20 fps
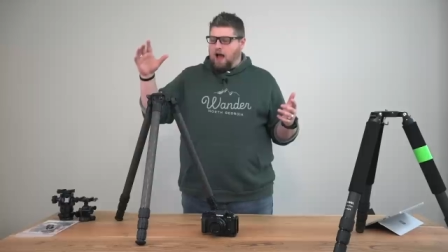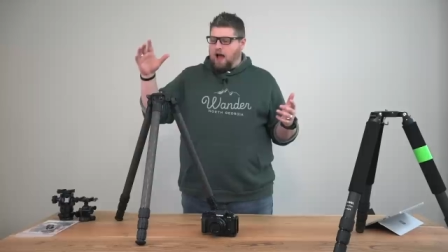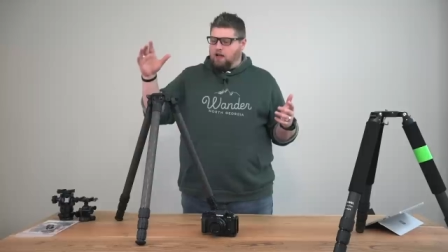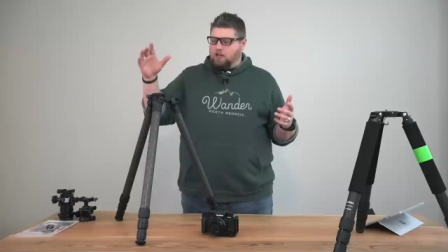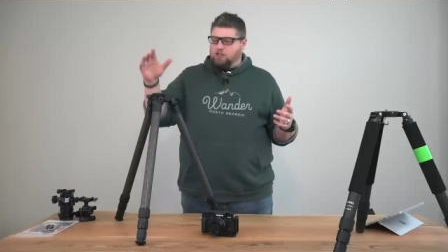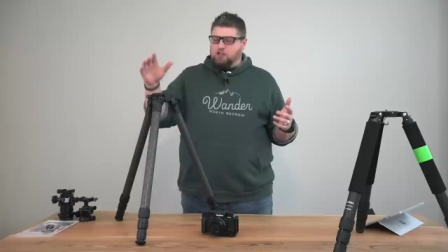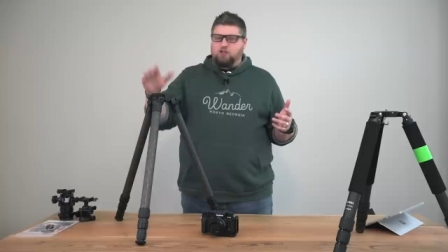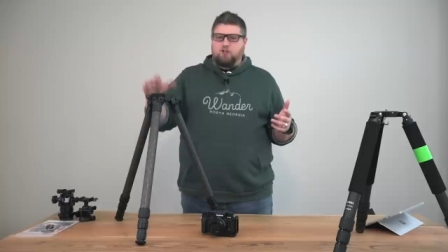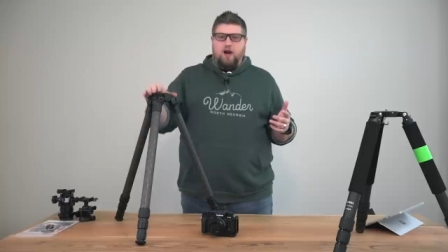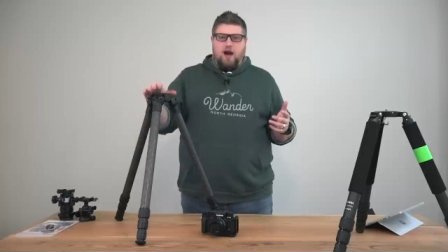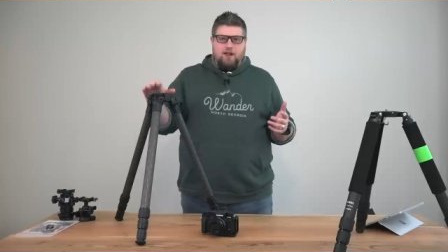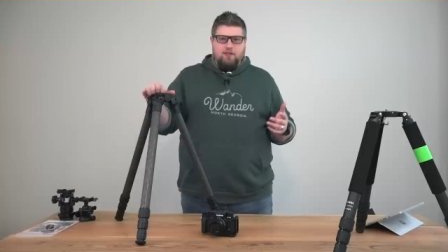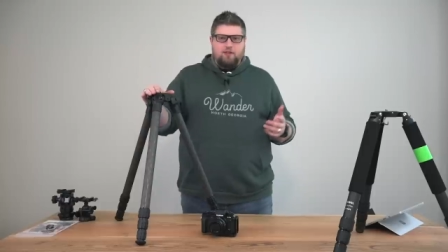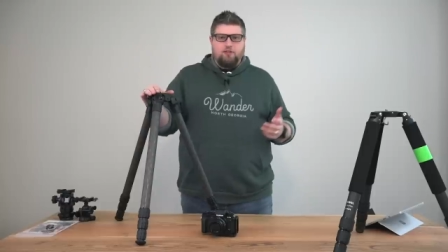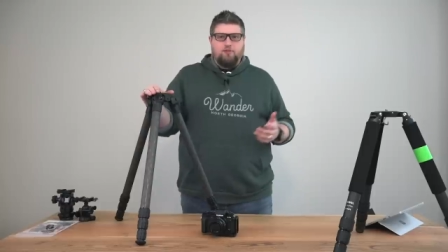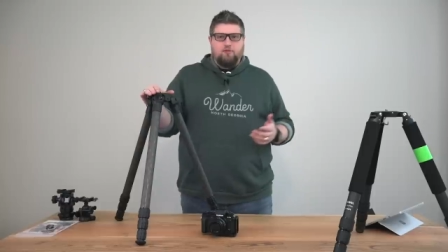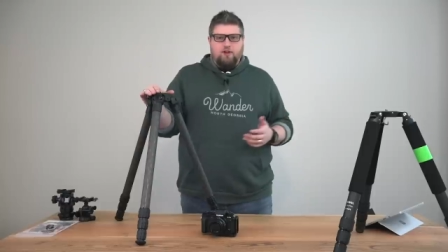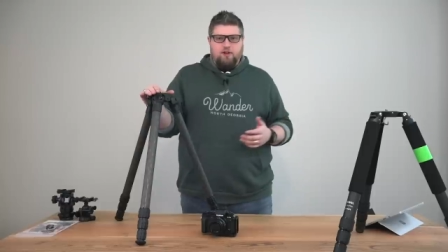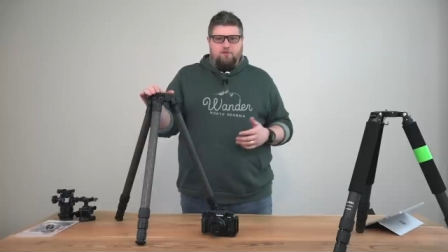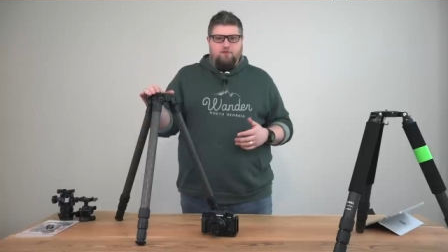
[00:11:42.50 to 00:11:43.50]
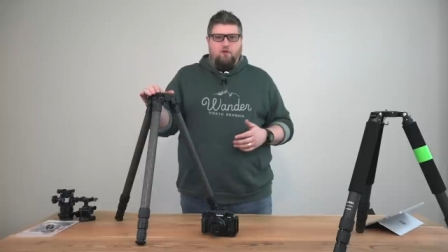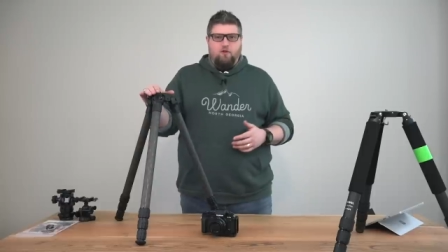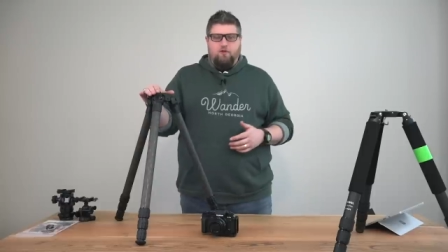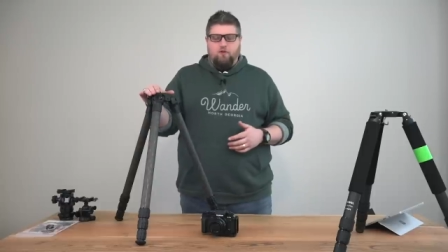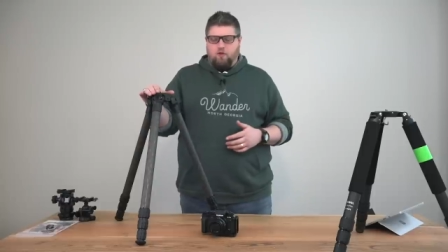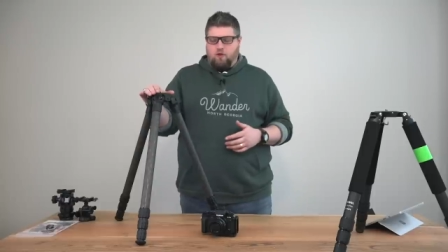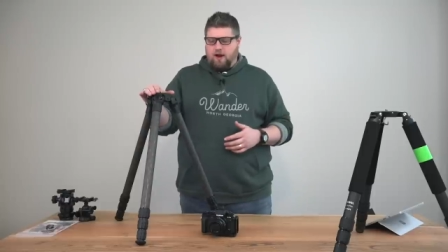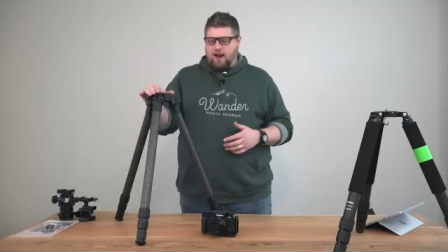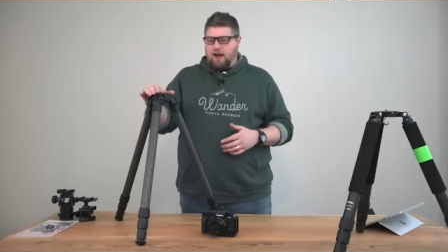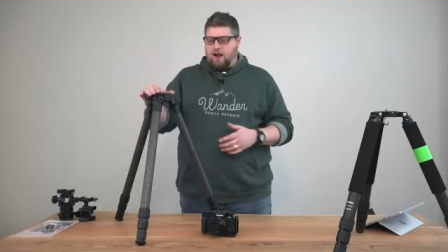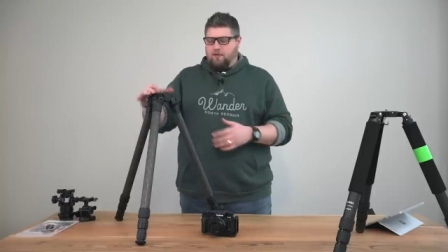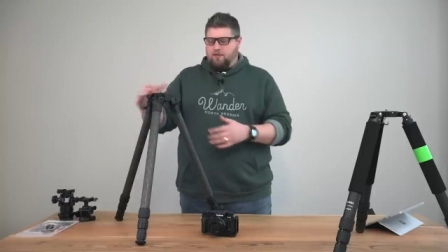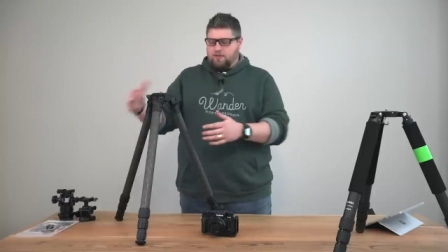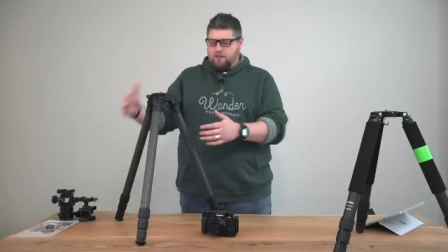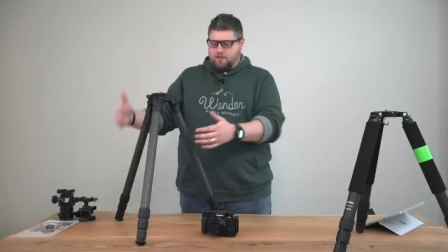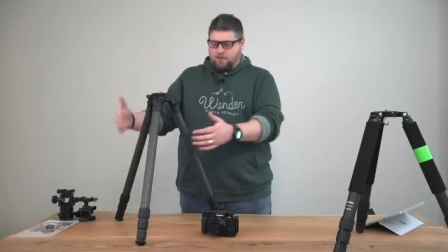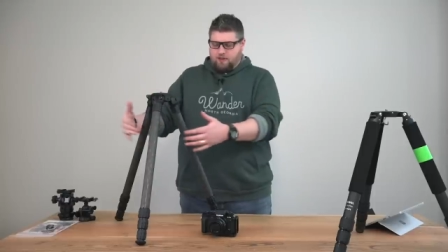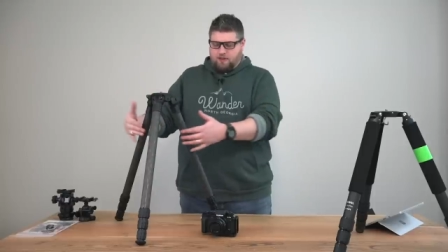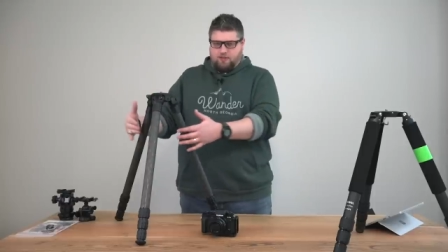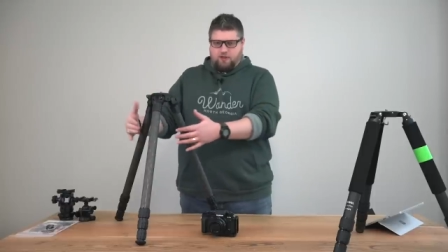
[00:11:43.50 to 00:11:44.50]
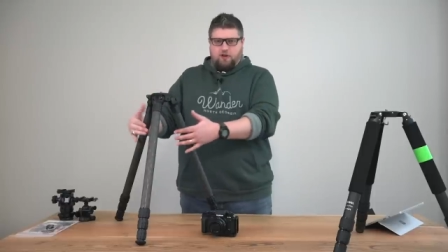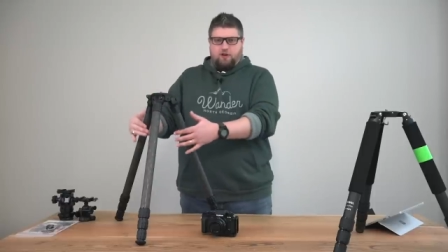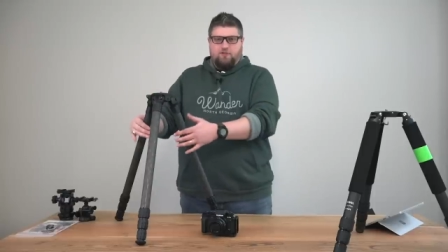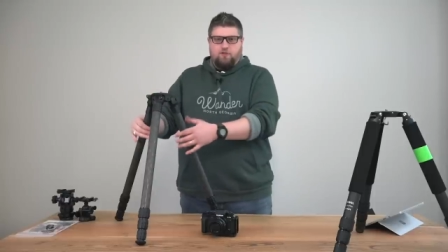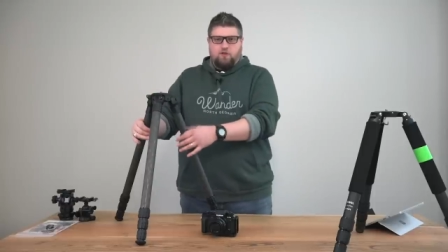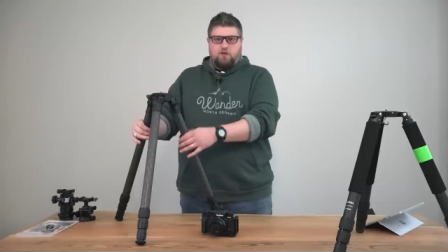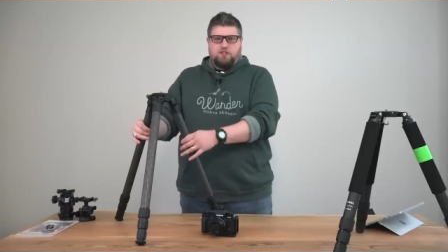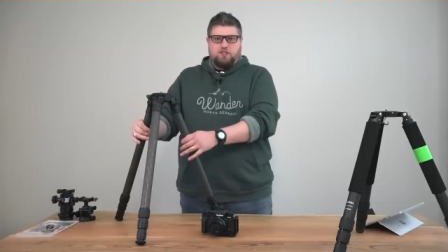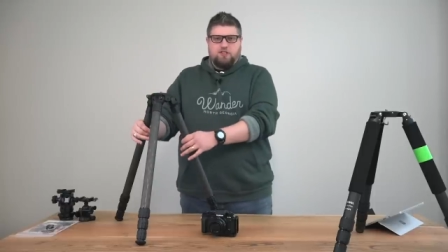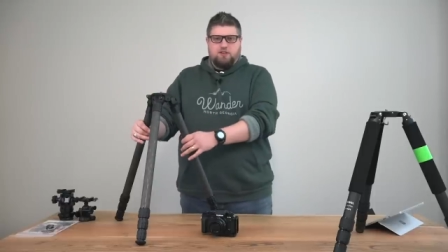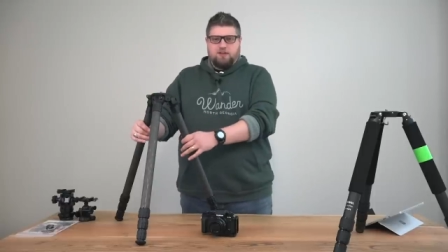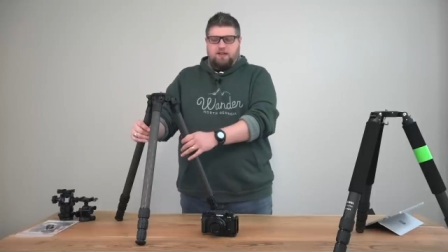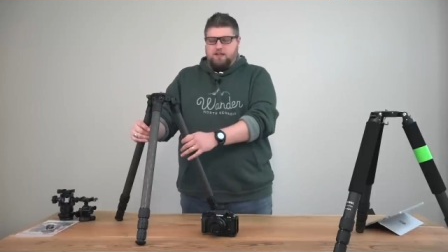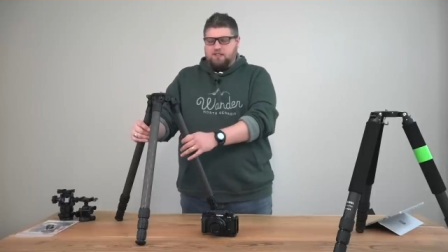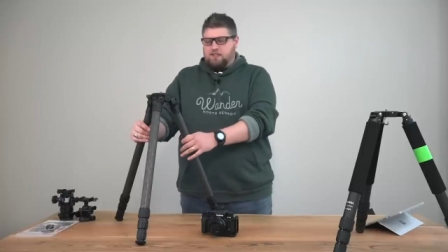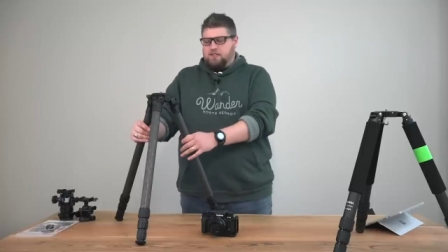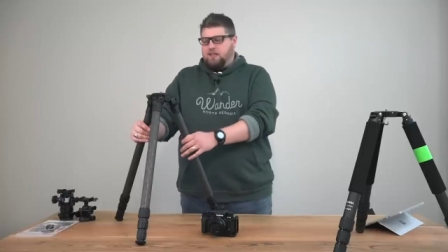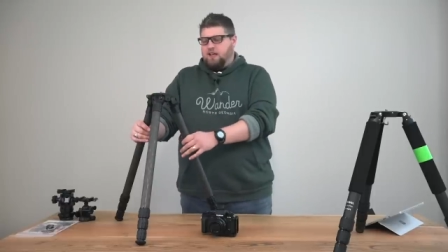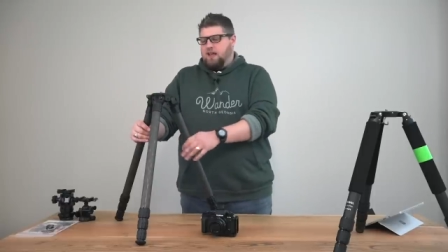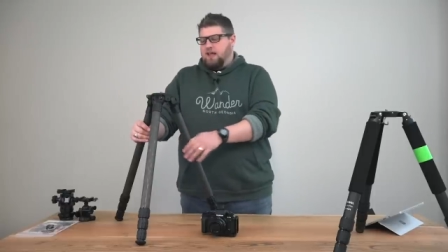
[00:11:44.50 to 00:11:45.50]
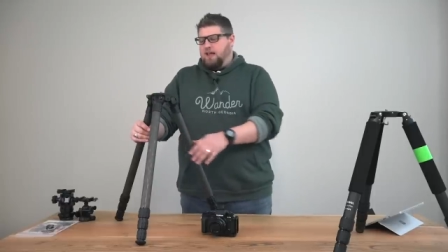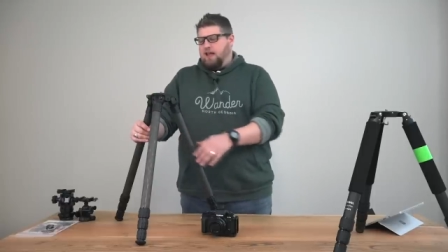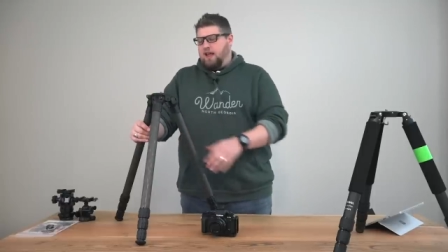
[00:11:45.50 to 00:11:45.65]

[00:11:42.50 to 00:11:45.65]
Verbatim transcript: I'll try the 344L, the 34 series,